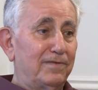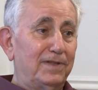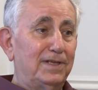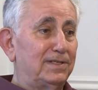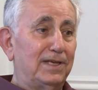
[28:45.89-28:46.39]

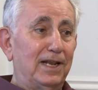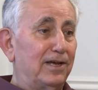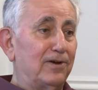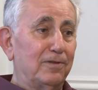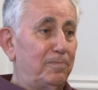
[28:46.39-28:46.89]
with the
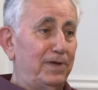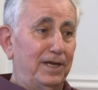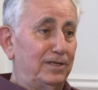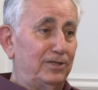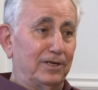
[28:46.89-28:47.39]
silicon P
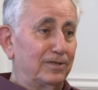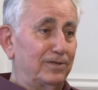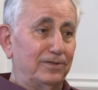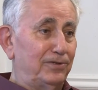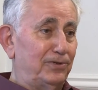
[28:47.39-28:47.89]
N
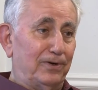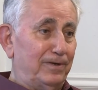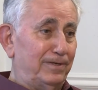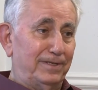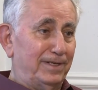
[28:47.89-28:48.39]
junction
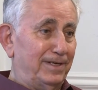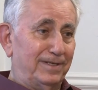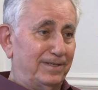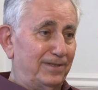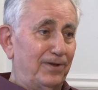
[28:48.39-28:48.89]
solar
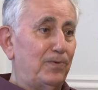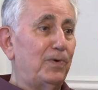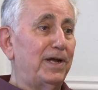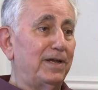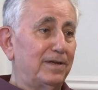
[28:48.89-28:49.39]
cells. No
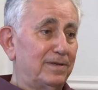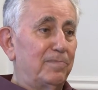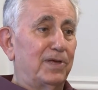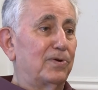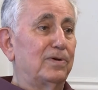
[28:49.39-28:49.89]
way,
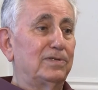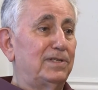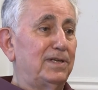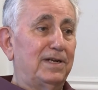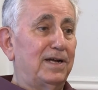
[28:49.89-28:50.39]
because
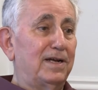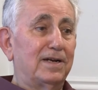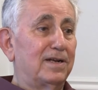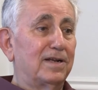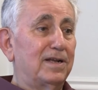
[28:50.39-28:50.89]
there are
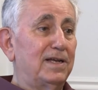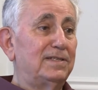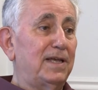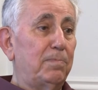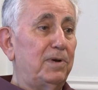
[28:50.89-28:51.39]

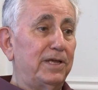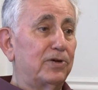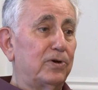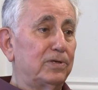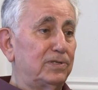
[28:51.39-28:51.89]
assembly
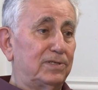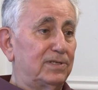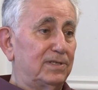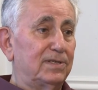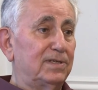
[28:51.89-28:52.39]

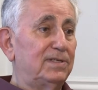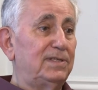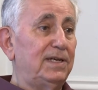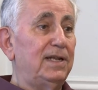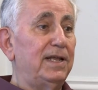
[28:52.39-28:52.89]
costs,
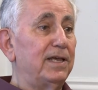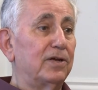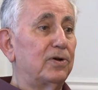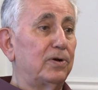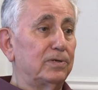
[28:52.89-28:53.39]
sealing
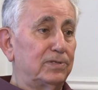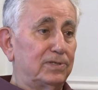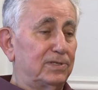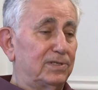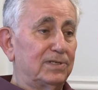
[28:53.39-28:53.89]

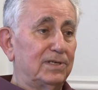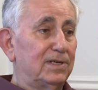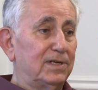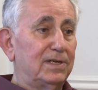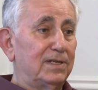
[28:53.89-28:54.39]
costs
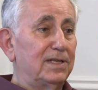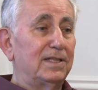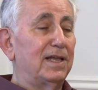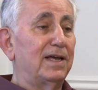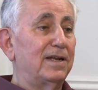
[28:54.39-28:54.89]

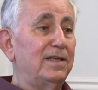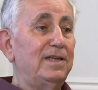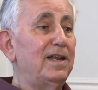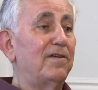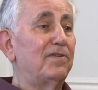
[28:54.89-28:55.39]
that are
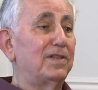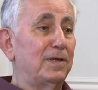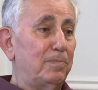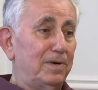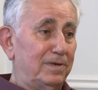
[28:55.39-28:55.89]

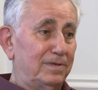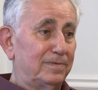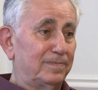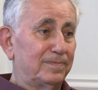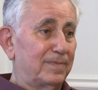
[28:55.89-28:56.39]
inevitable.
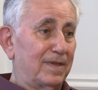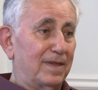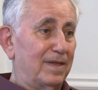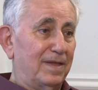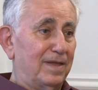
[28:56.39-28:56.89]

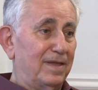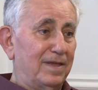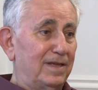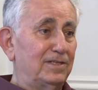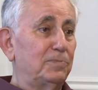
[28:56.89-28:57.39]

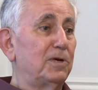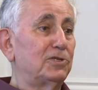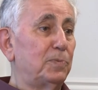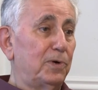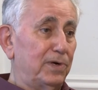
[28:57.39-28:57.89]
It's
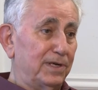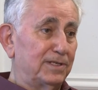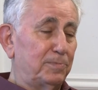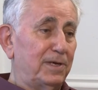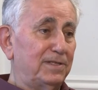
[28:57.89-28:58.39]
much more
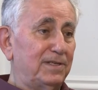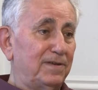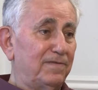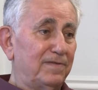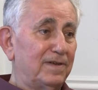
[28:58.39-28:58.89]

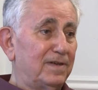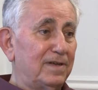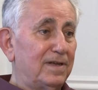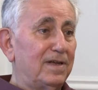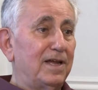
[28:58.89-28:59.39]
expensive.
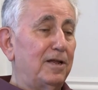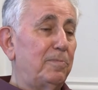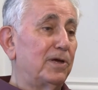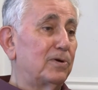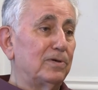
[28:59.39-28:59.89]
And
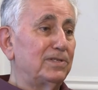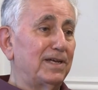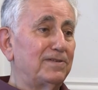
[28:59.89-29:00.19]
because I